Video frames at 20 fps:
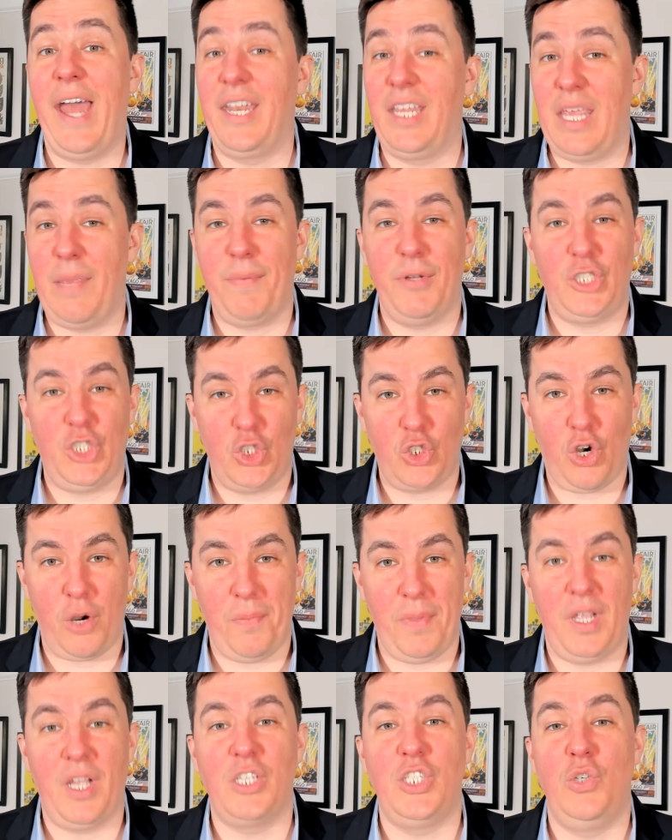keep it short
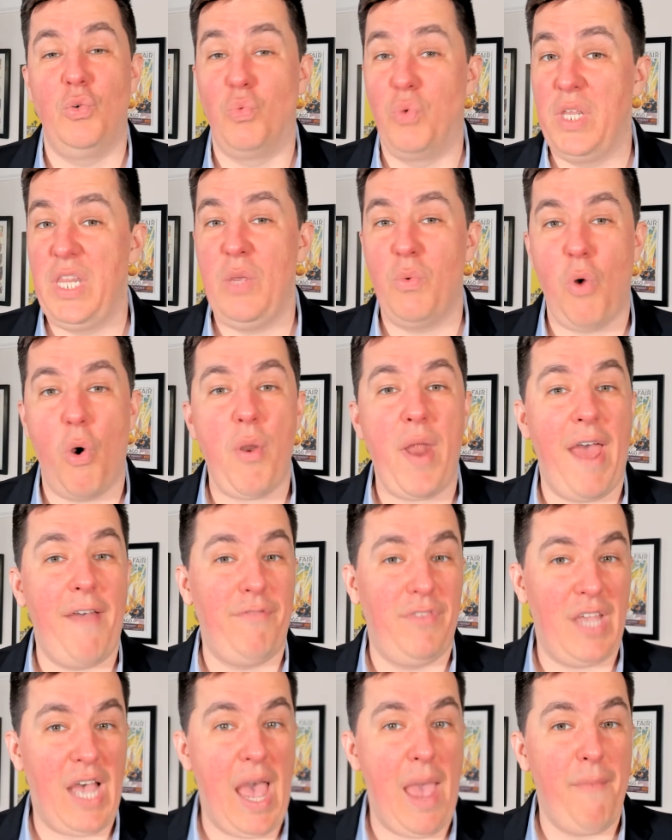because you really won't have
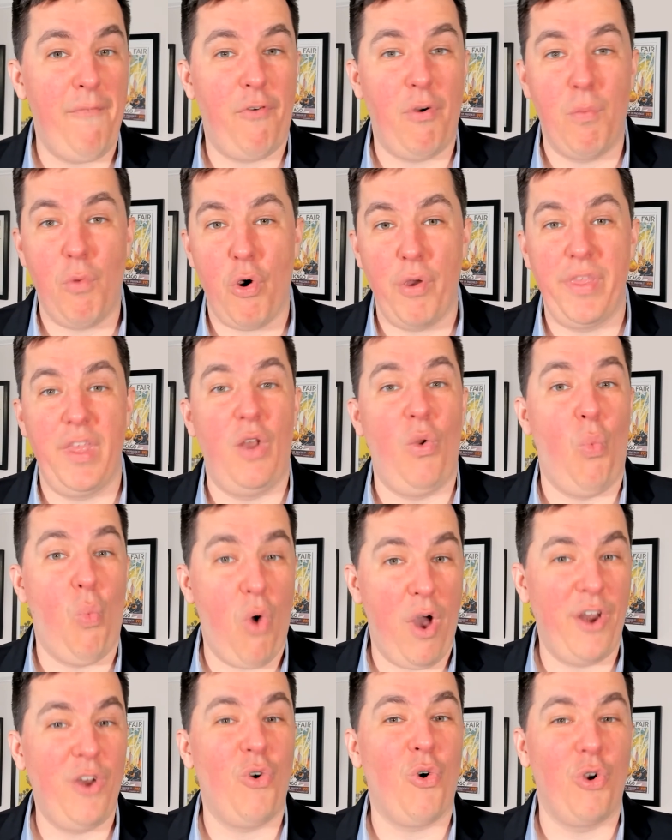time for more than
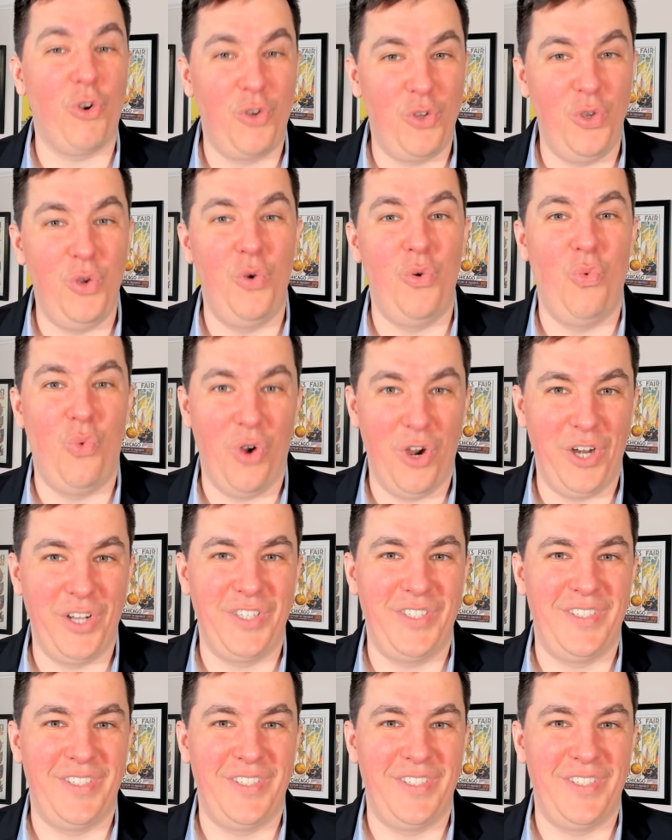1 or 2 words.